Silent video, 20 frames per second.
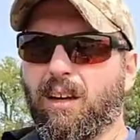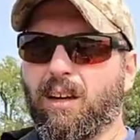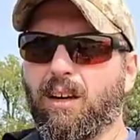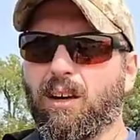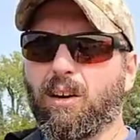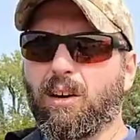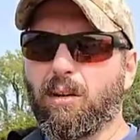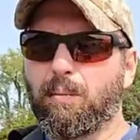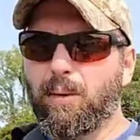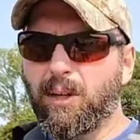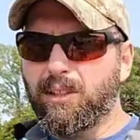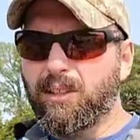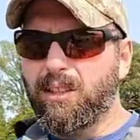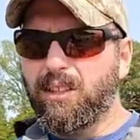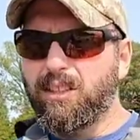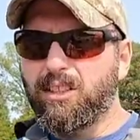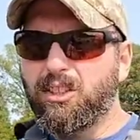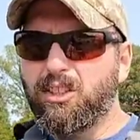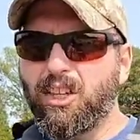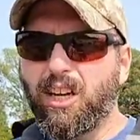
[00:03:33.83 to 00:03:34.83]
oh a bunch of
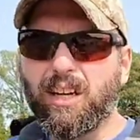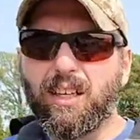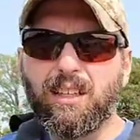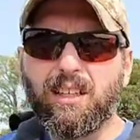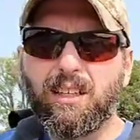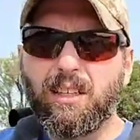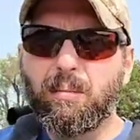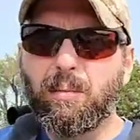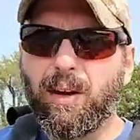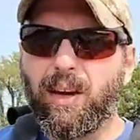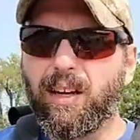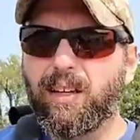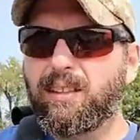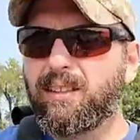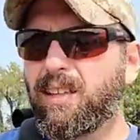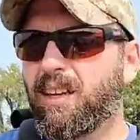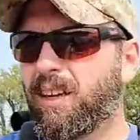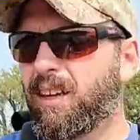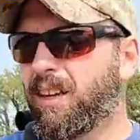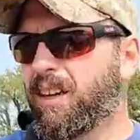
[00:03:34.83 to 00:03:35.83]
these giant lily
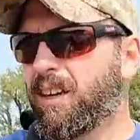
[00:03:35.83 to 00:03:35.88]
pads